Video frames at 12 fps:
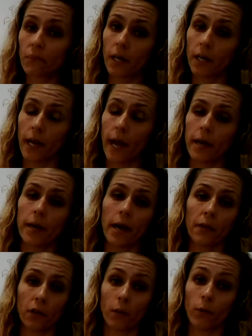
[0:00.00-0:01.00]
again at
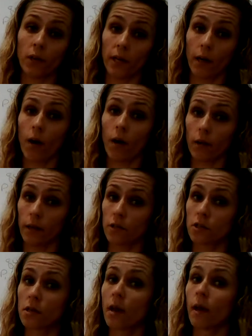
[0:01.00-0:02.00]
the community
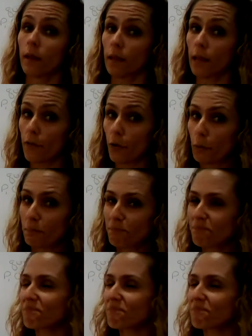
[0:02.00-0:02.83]
college level.